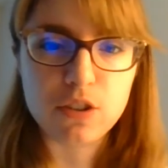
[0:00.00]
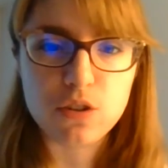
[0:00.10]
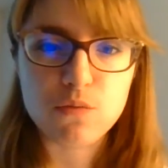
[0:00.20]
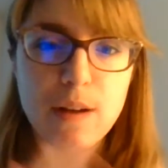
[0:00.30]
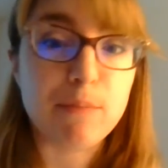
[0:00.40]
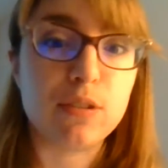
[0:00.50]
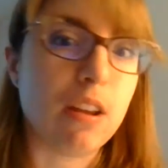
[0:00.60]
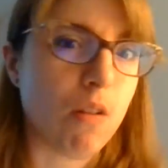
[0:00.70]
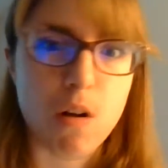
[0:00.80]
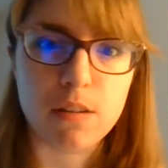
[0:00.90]
to
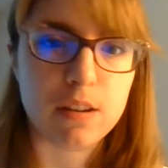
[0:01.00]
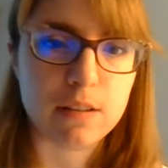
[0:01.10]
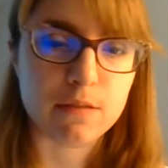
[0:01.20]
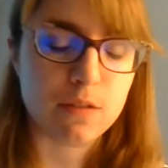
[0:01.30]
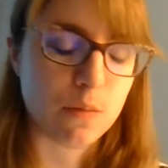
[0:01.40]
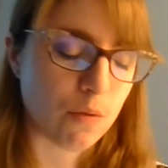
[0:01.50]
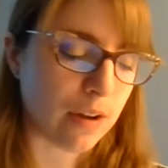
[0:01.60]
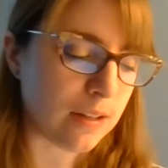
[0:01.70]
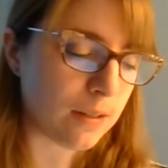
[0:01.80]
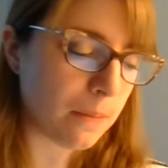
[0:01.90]
represent all the different
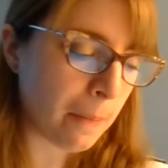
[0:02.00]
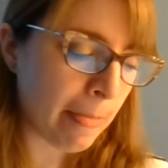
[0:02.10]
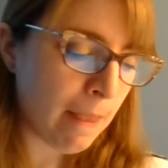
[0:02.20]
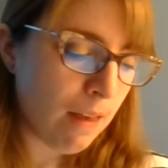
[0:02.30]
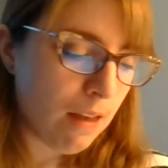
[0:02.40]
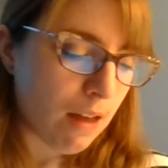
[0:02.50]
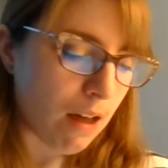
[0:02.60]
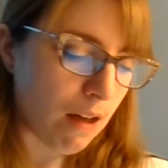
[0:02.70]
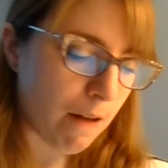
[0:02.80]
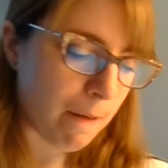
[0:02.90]
viewpoints.
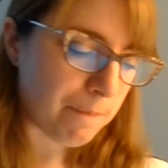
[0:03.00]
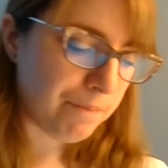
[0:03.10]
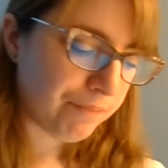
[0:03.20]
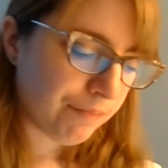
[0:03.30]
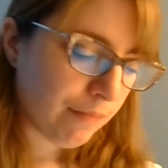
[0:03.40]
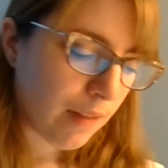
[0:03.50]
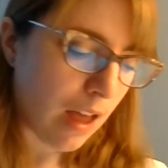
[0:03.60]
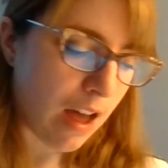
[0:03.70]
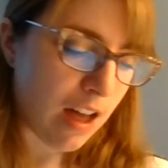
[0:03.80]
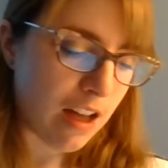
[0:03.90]

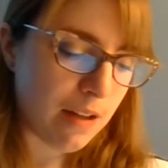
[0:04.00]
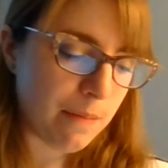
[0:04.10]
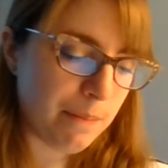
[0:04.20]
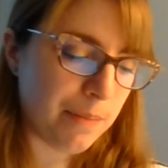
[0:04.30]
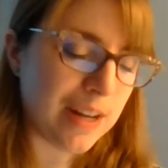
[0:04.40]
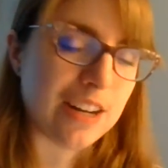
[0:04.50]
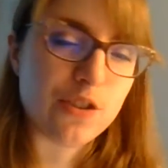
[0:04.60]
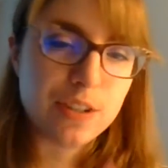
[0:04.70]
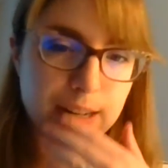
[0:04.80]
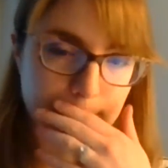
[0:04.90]
But
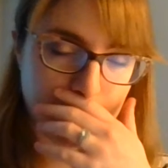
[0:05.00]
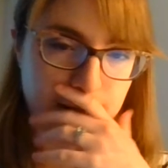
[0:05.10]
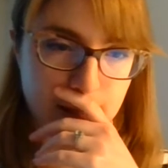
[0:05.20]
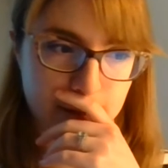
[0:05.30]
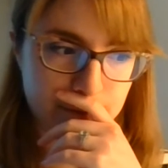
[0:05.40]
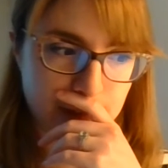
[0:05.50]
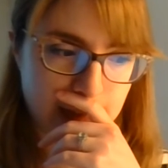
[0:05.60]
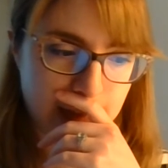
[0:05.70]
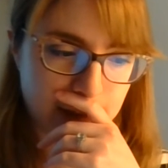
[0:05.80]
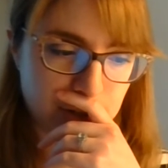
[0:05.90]
interestingly enough,
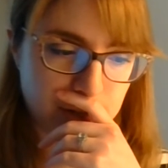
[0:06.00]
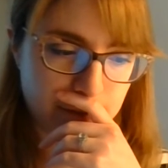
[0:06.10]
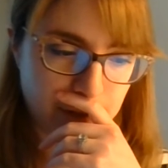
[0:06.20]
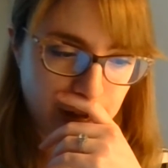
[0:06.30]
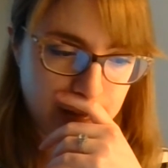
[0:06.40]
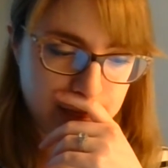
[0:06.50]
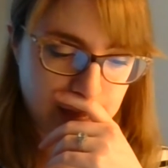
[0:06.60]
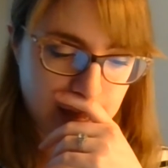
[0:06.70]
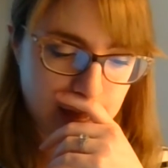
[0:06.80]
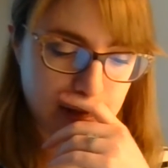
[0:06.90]
I actually find
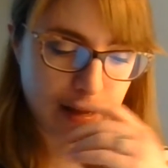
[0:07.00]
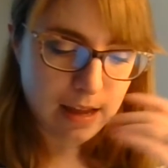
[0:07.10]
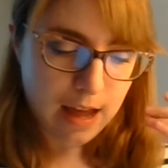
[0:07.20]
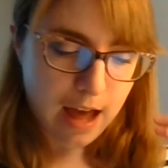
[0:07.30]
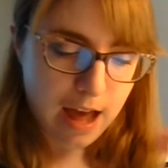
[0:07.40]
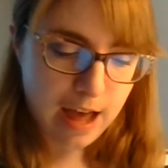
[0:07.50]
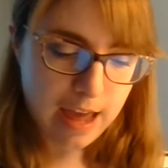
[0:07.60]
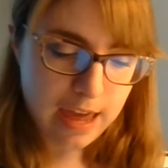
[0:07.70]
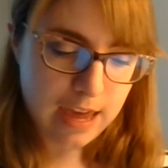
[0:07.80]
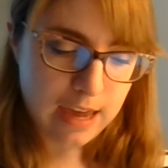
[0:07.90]
that
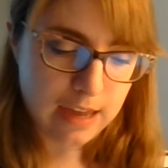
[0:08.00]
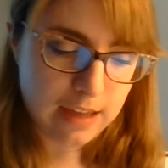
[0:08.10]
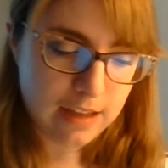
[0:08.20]
I